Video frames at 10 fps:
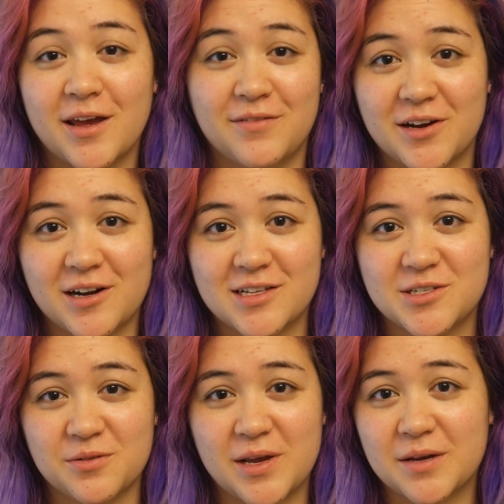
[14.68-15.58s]
figured I'd
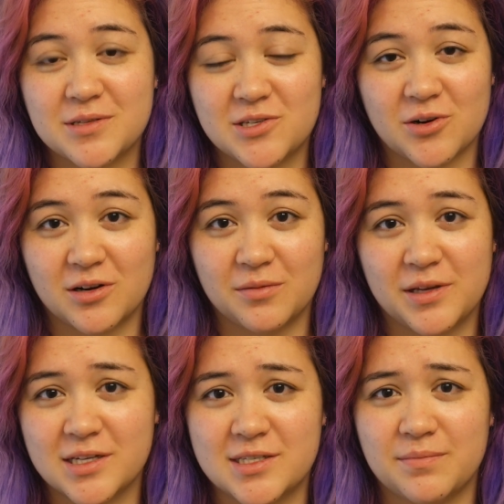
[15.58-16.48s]
do a makeup tutorial
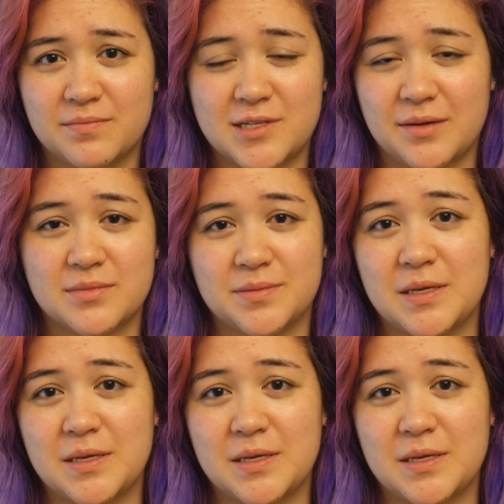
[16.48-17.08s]
because sometimes